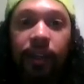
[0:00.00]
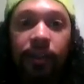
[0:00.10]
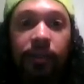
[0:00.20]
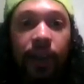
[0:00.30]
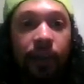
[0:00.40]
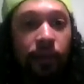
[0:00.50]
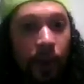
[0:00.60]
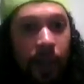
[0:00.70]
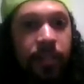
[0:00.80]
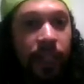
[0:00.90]
And like
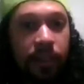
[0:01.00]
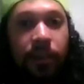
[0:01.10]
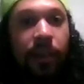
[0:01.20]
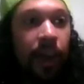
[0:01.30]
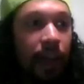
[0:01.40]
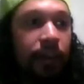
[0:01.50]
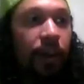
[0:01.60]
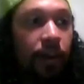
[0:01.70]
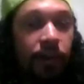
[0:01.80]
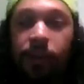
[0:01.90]
Russ had
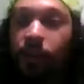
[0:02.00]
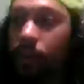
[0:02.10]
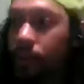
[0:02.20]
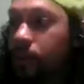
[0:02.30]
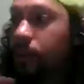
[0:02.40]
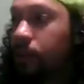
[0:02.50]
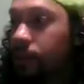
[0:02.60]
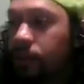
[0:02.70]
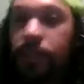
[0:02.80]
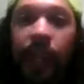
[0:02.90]
known
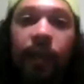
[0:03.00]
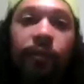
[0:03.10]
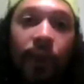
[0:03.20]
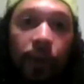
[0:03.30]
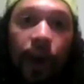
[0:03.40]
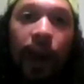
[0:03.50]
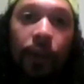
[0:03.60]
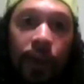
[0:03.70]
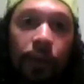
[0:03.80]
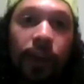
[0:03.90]
Sam for a while. We had